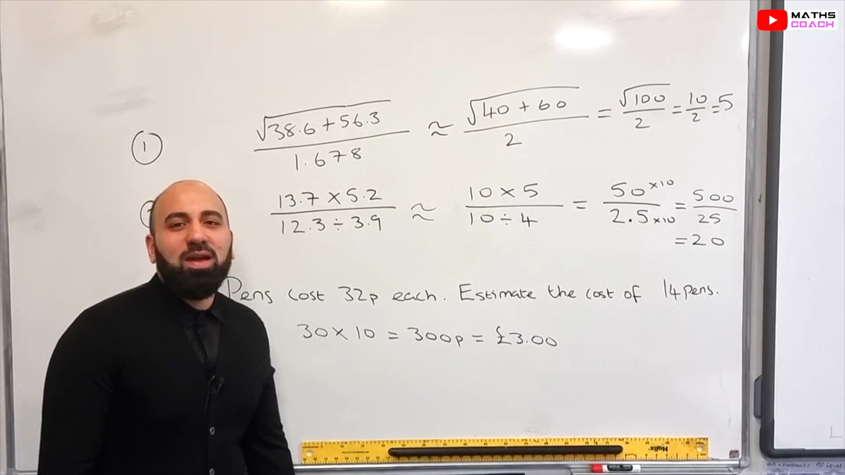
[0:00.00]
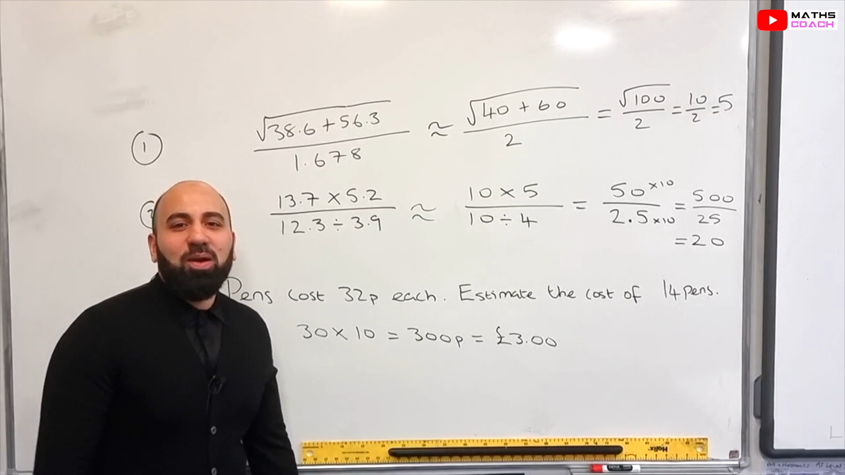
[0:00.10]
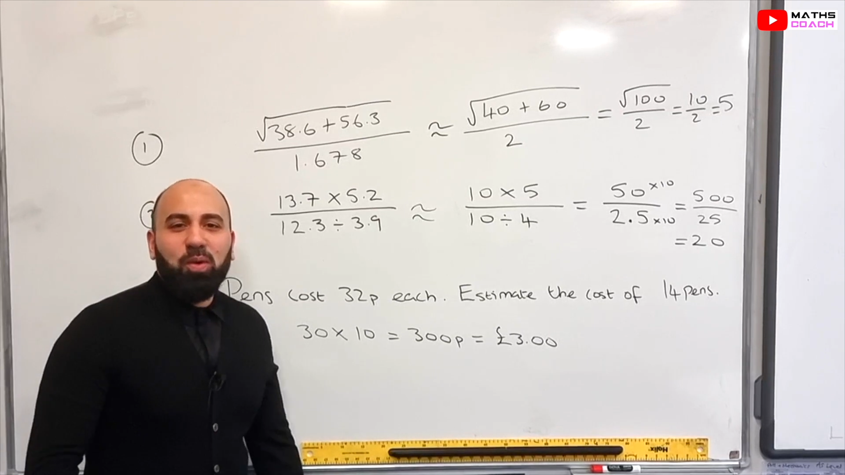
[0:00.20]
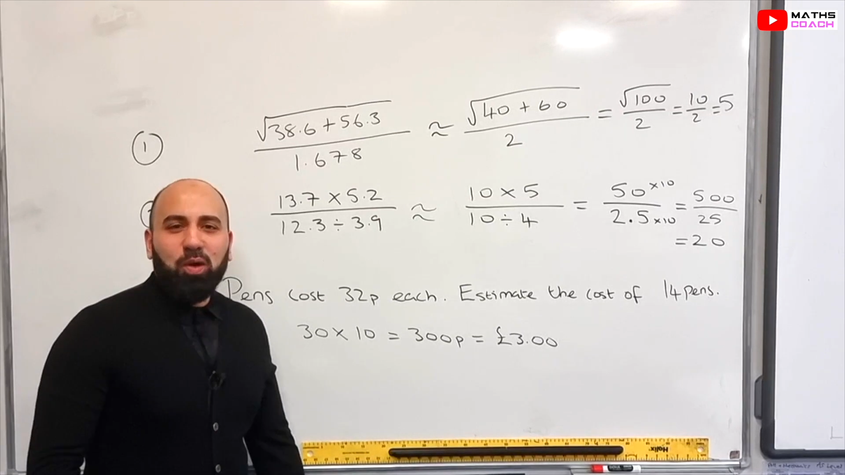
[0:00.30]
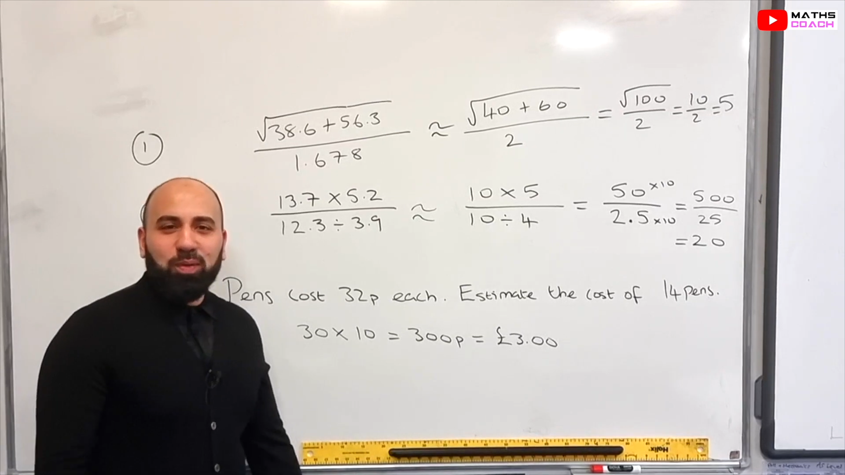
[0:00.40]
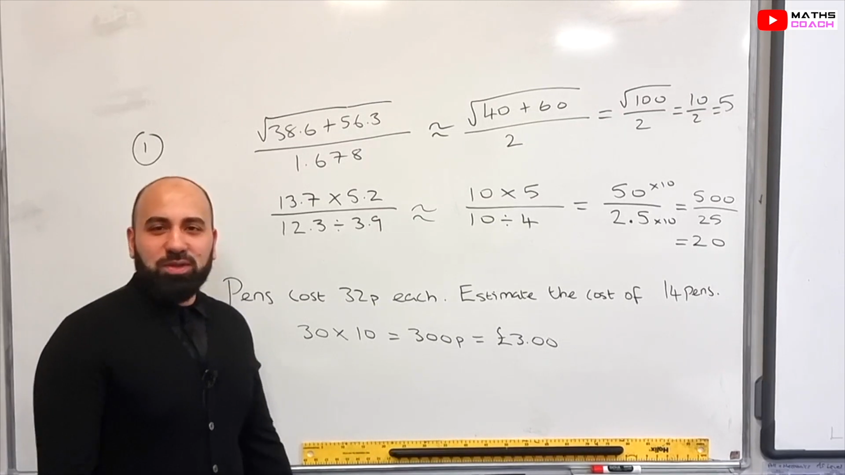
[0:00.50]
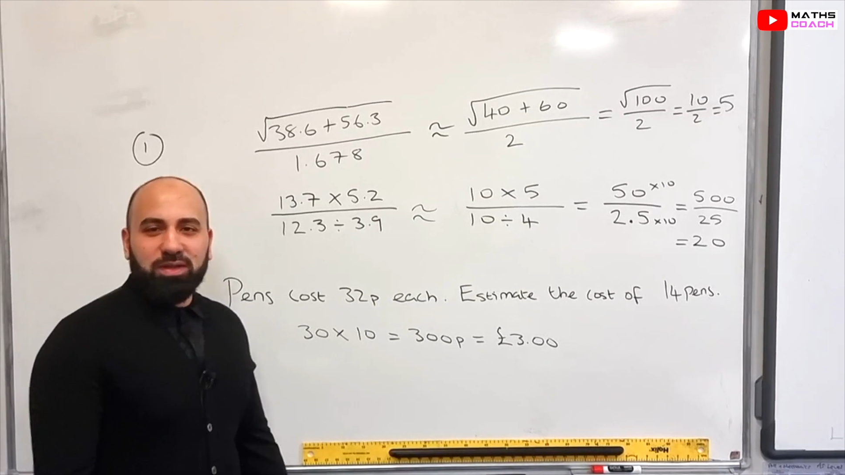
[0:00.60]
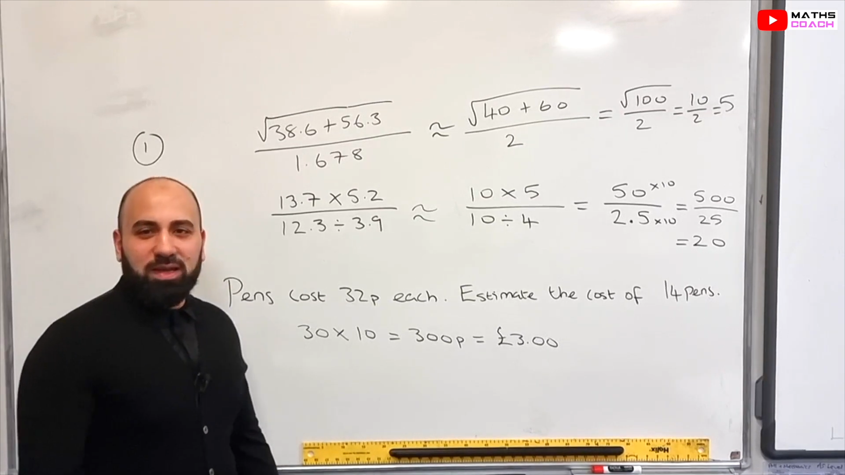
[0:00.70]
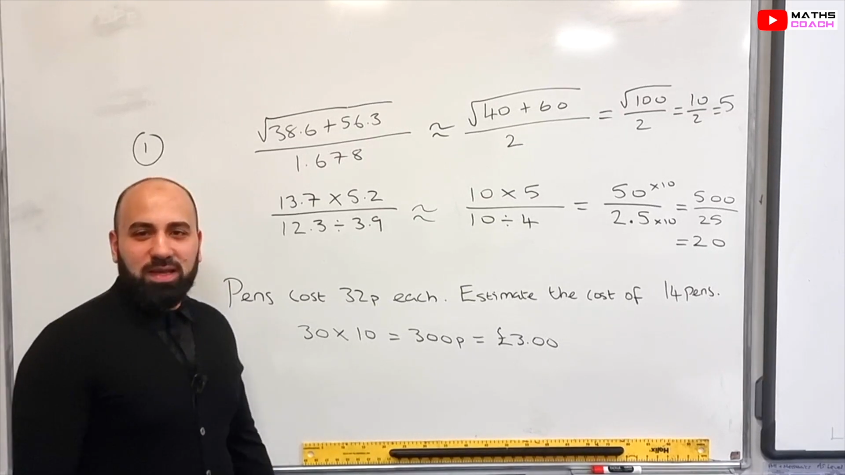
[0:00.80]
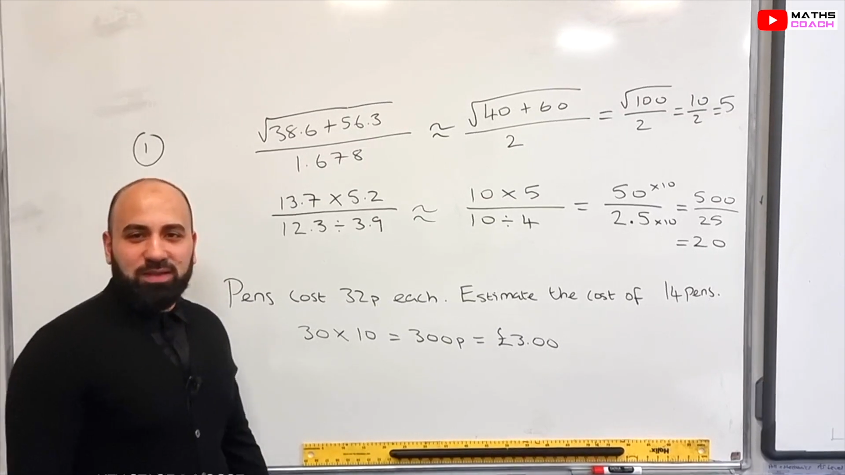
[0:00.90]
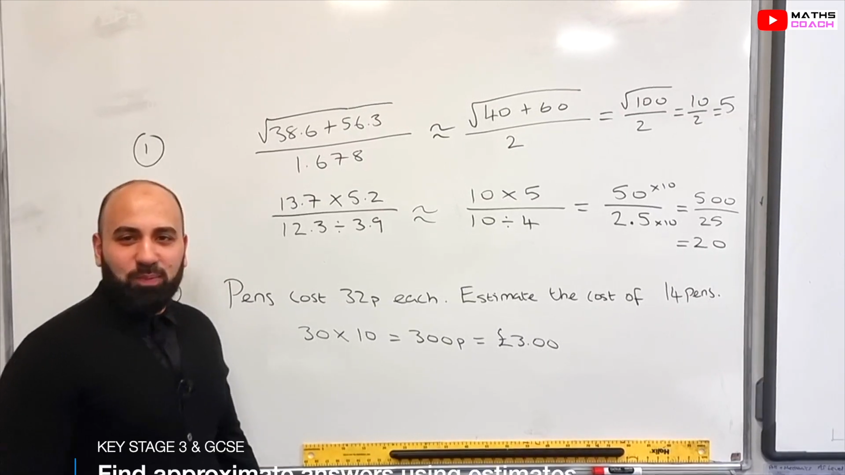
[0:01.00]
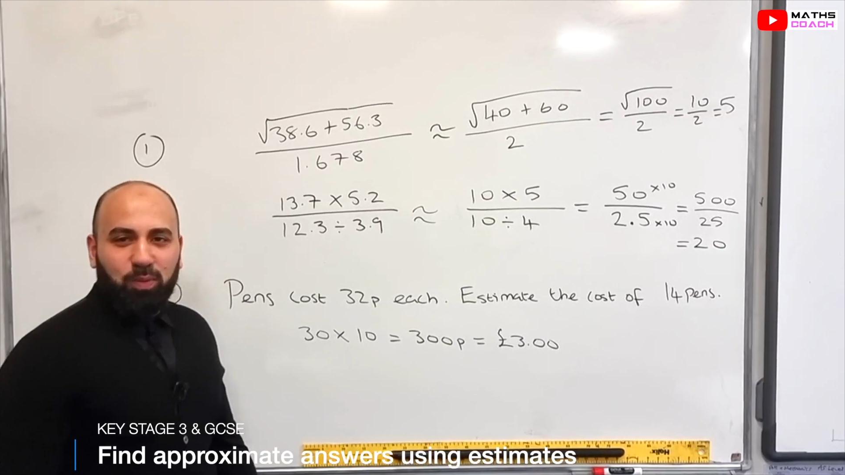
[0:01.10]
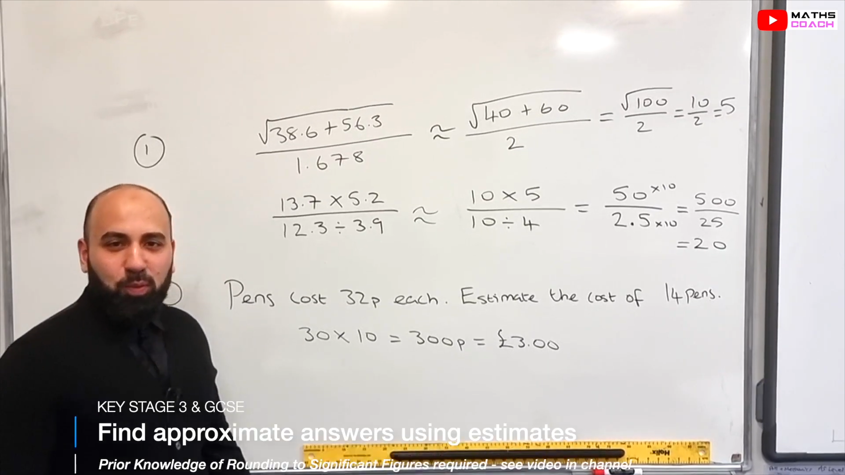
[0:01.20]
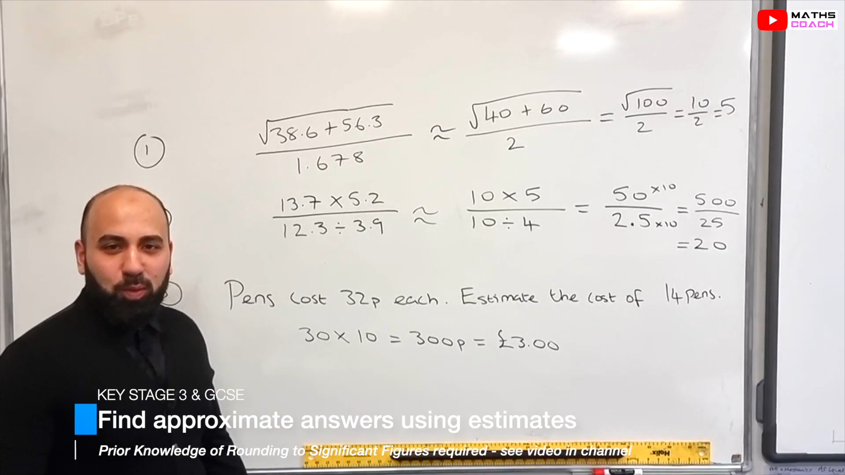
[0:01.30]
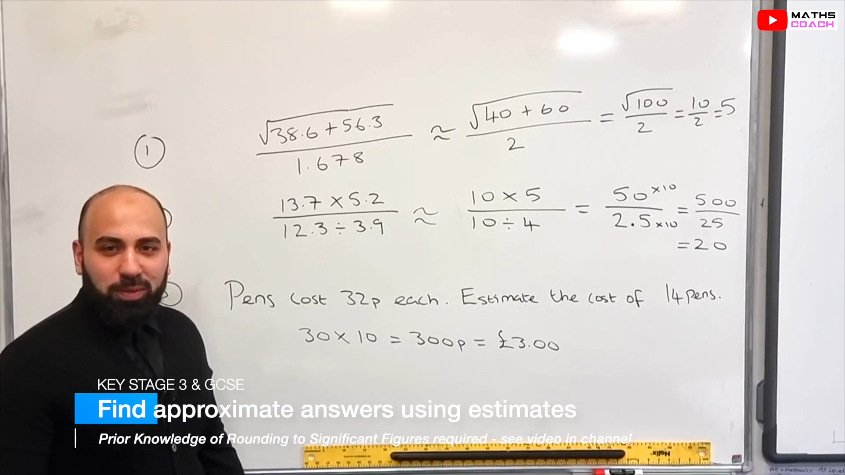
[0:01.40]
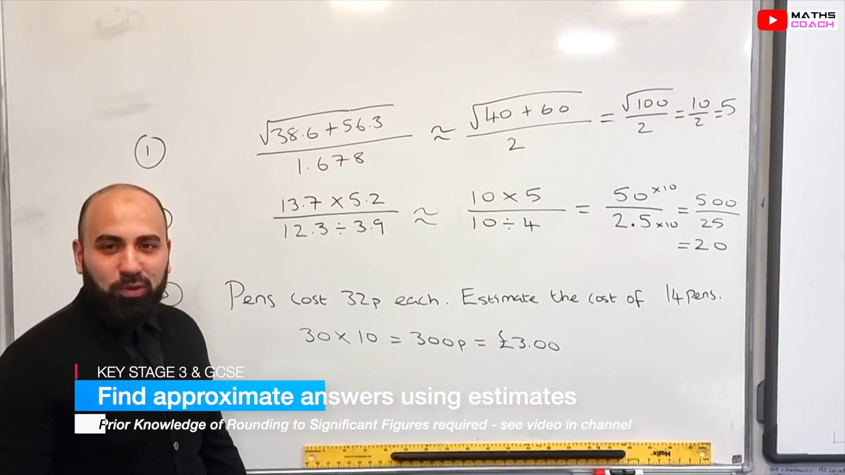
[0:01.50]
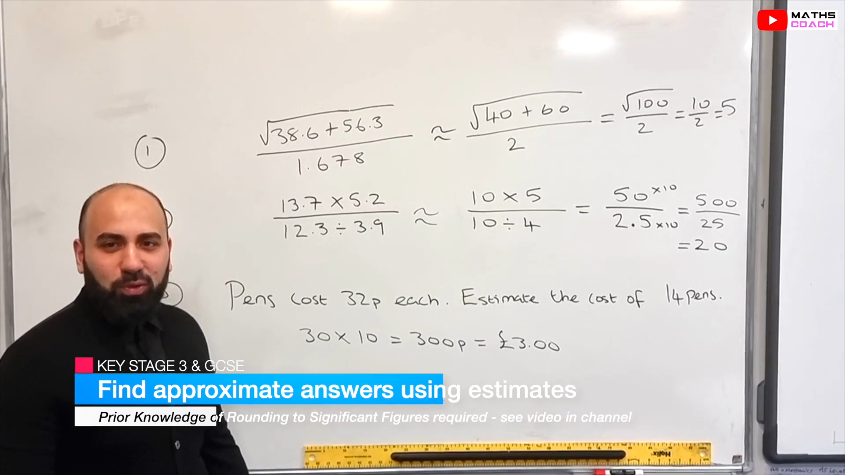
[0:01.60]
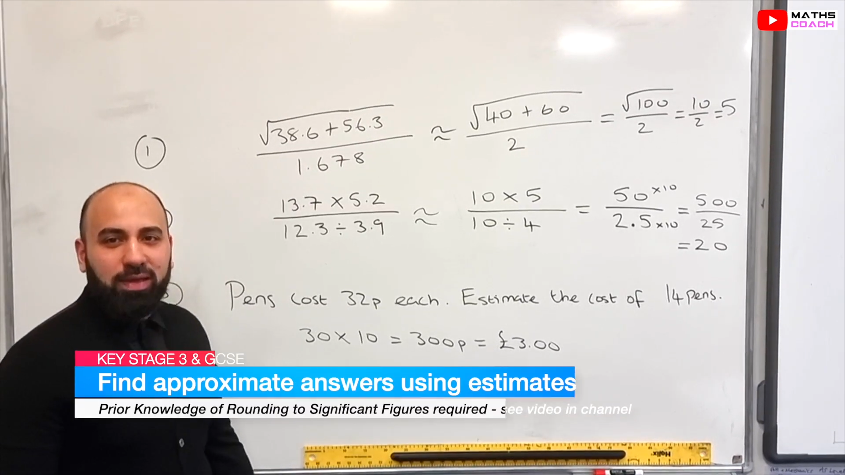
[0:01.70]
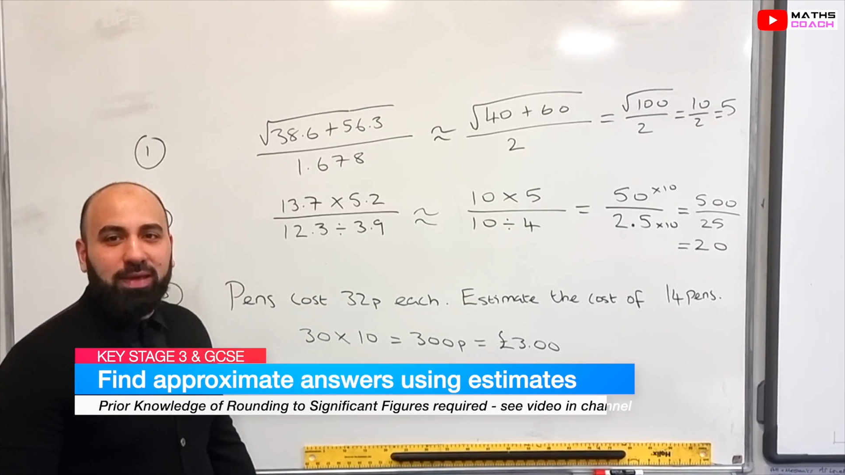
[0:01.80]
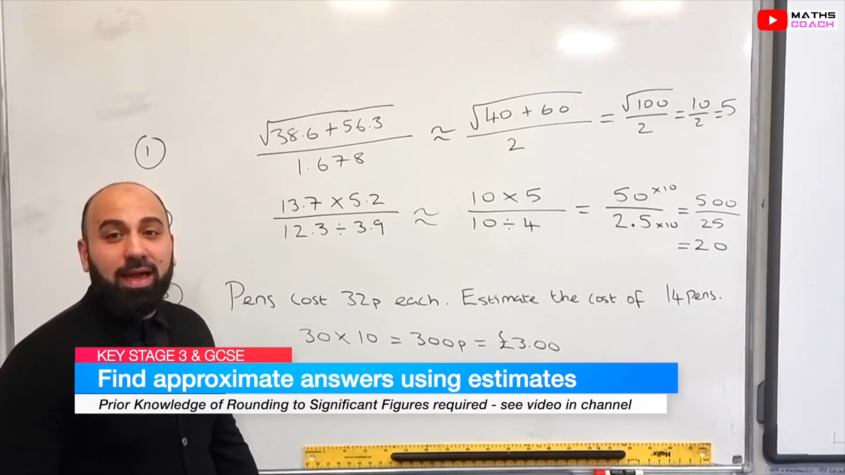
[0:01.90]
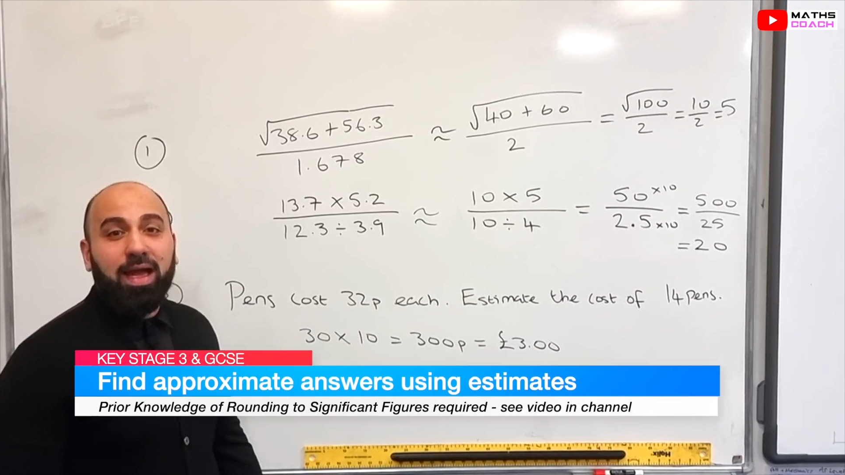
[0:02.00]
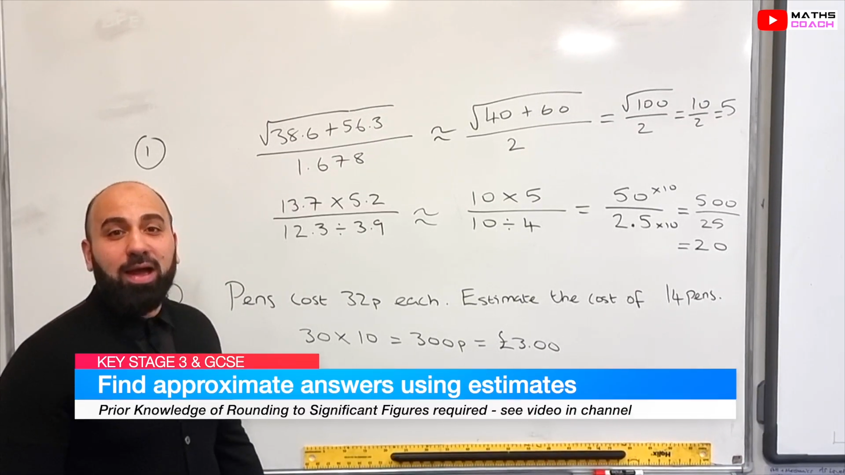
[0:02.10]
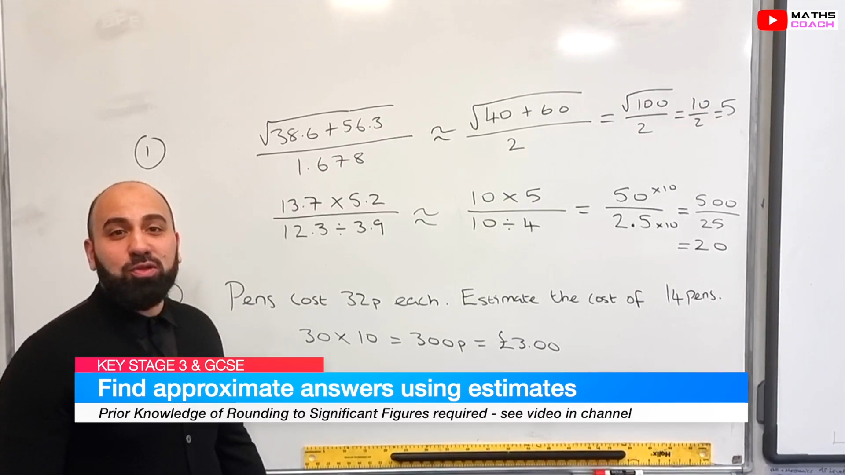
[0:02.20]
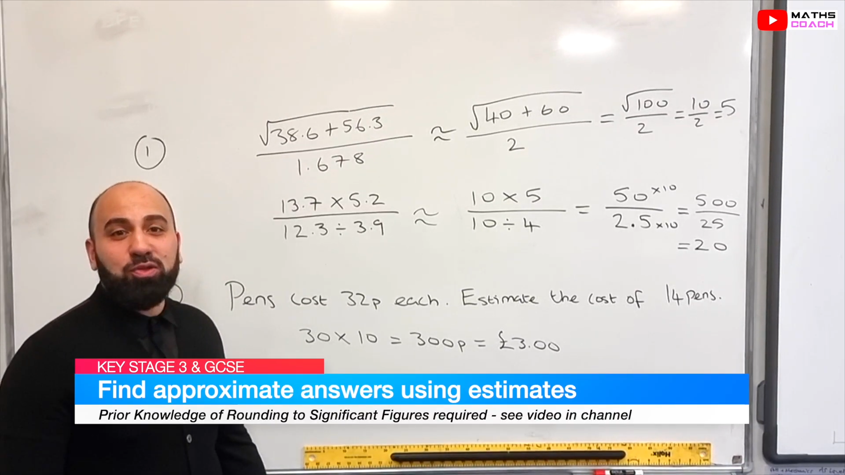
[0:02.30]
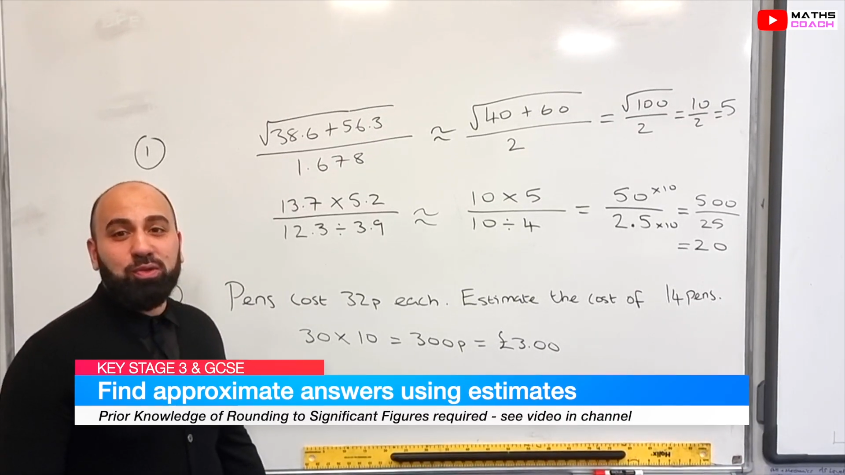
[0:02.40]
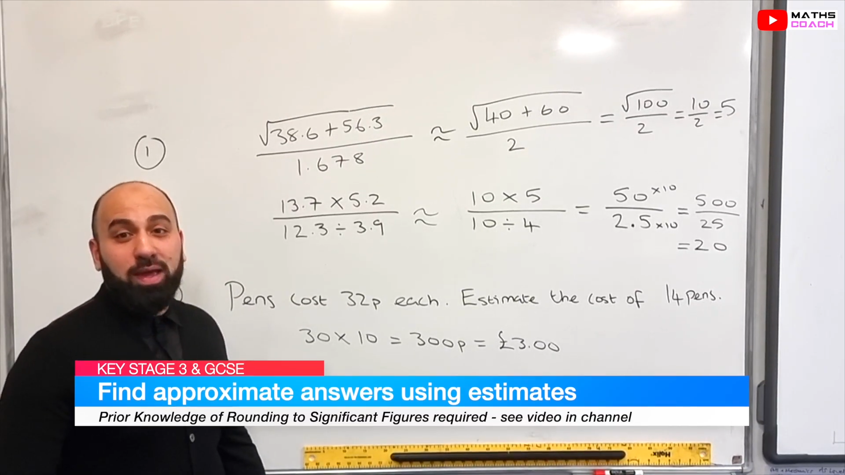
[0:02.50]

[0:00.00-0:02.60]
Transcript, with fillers: Welcome to the lesson where we'll be looking at how to